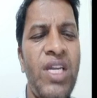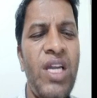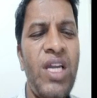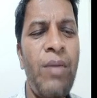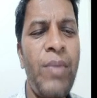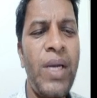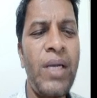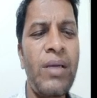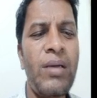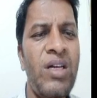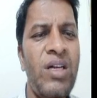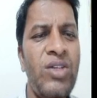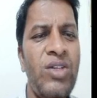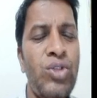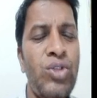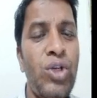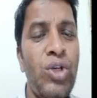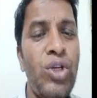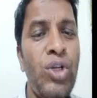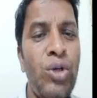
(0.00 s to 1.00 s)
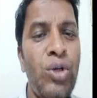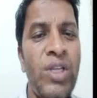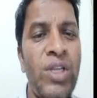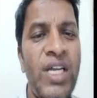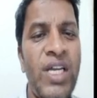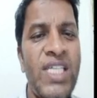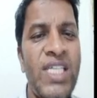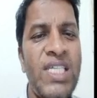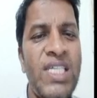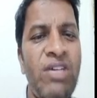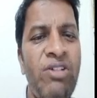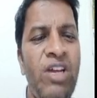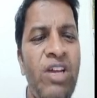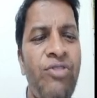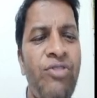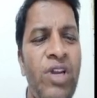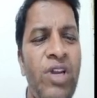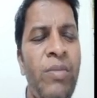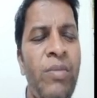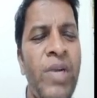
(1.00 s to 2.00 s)
Raman. So due to the
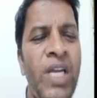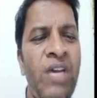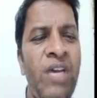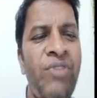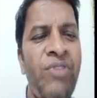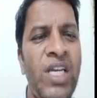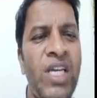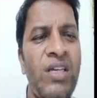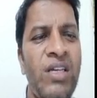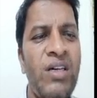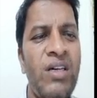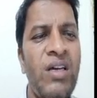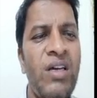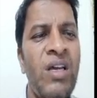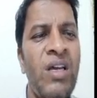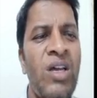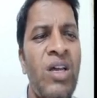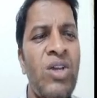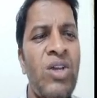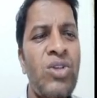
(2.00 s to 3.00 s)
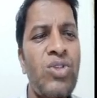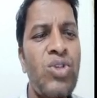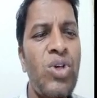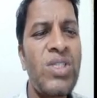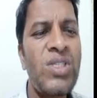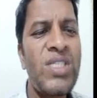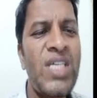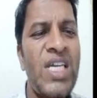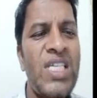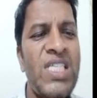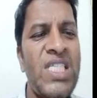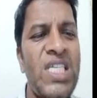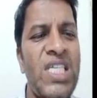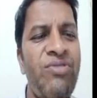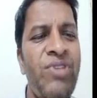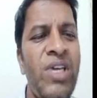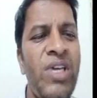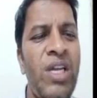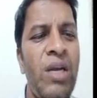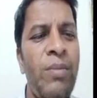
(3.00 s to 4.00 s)
discovery of Raman effect, uh, so Sir
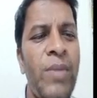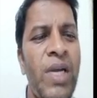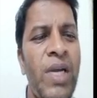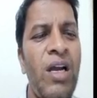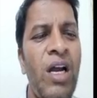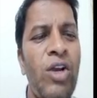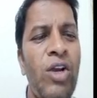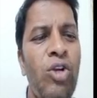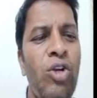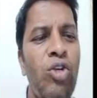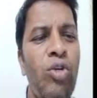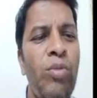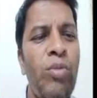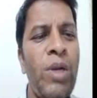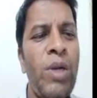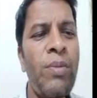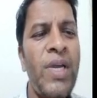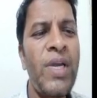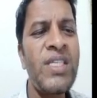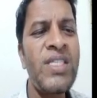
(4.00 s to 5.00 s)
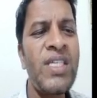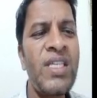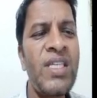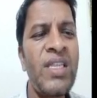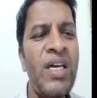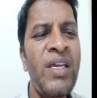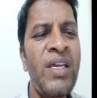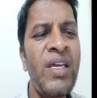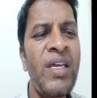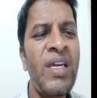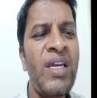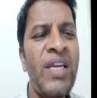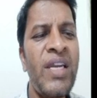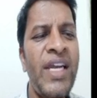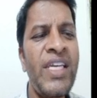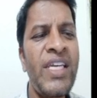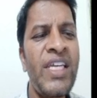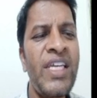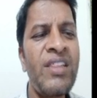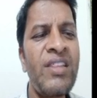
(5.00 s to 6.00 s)
C.V. Raman got Nobel Prize in the year
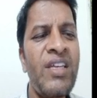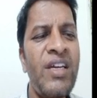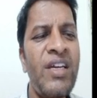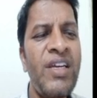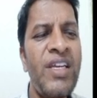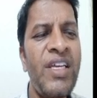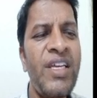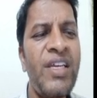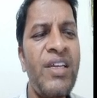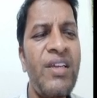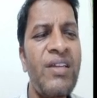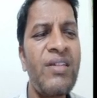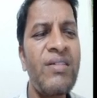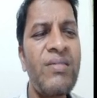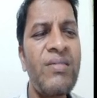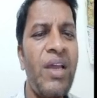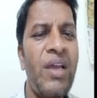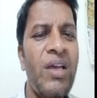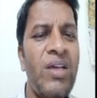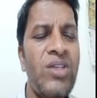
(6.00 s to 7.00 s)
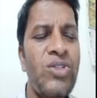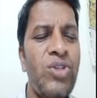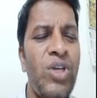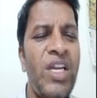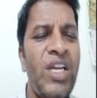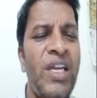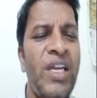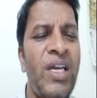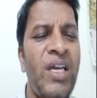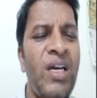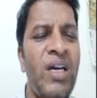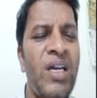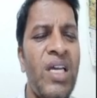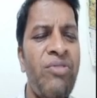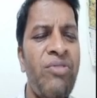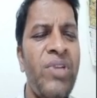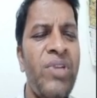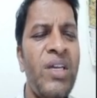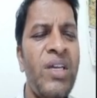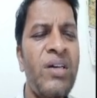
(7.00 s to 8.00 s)
1930. So in
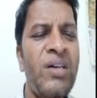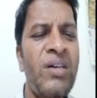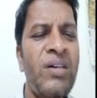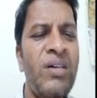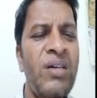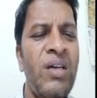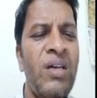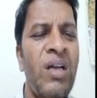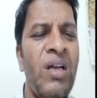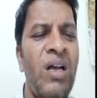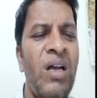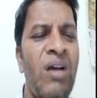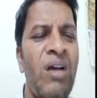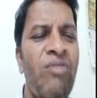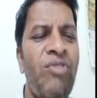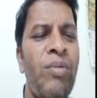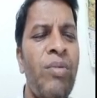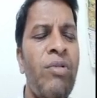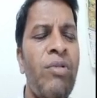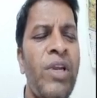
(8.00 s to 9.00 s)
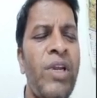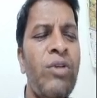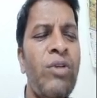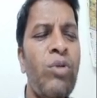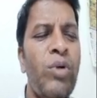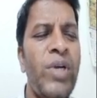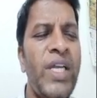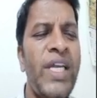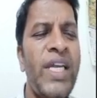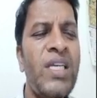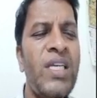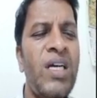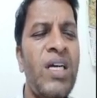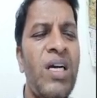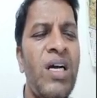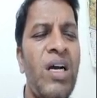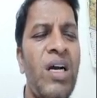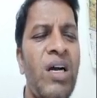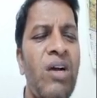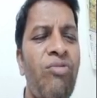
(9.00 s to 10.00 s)
India, every year February 28,
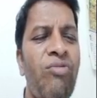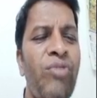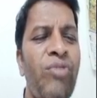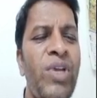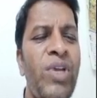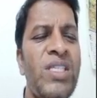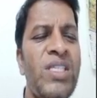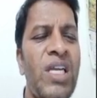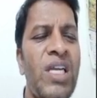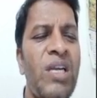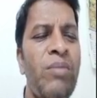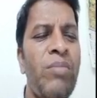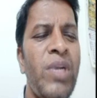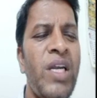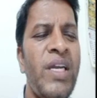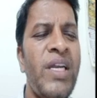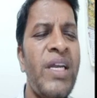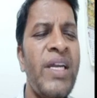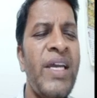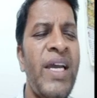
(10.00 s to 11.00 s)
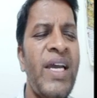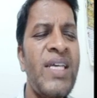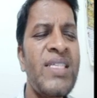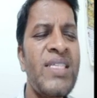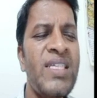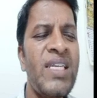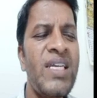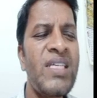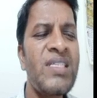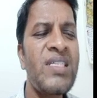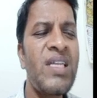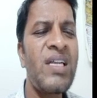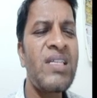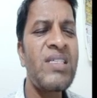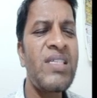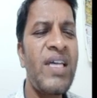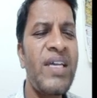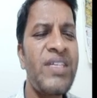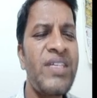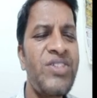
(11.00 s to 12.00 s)
uh, we celebrated as
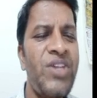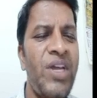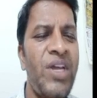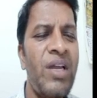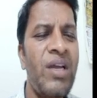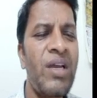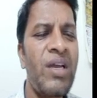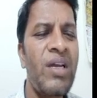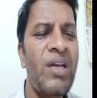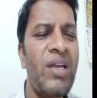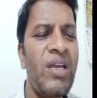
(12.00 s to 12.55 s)
National Science Day.